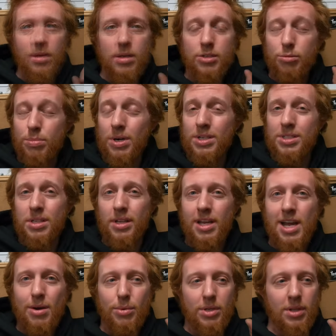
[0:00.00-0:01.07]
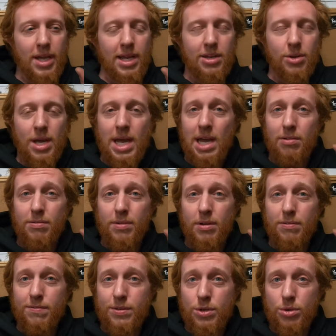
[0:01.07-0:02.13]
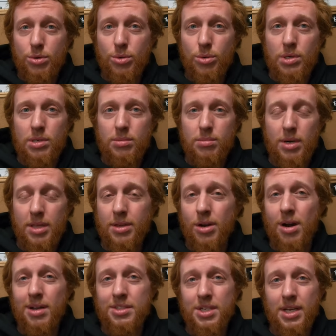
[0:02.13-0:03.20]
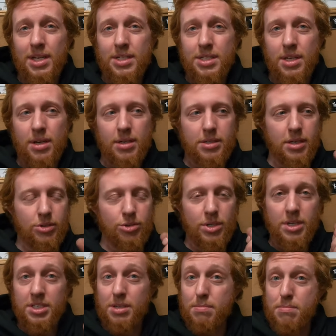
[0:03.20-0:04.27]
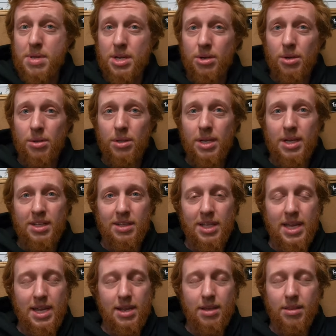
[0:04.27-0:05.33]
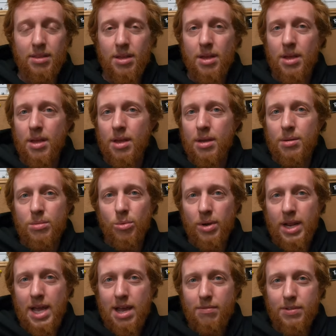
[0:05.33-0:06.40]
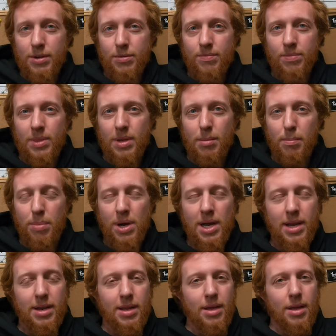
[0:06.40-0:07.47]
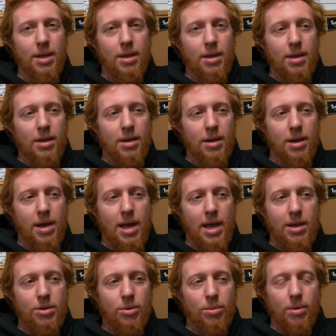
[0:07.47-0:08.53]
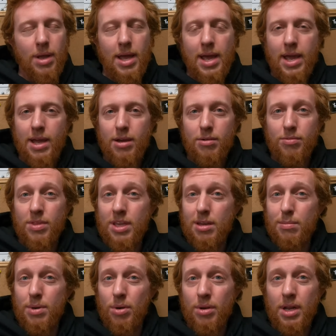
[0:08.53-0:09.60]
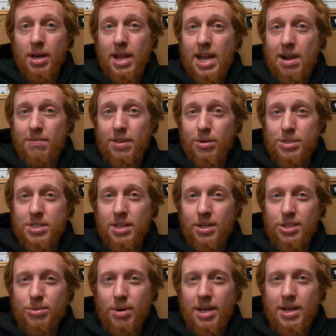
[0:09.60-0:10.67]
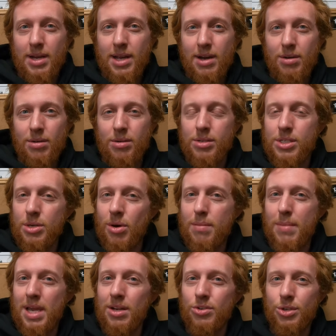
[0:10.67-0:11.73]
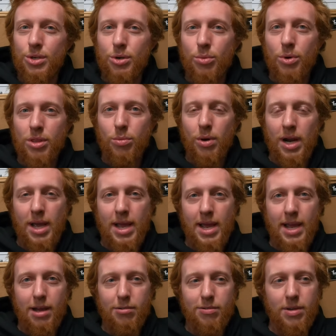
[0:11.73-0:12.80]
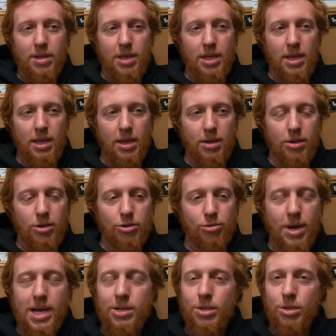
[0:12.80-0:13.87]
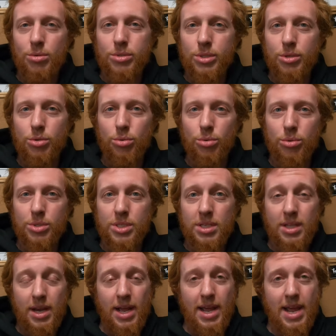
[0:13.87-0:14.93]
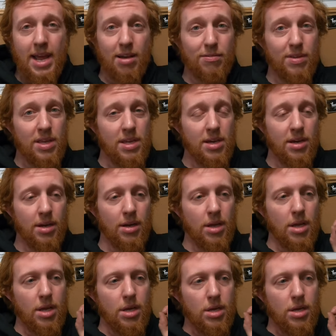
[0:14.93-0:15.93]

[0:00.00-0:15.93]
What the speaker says: So personally, I would like to have a few other odds and ends here, such as a mill, a lathe, what have you, but I don't have the ability to have those things right now. So I make do with what I have and try to use the tools that I have here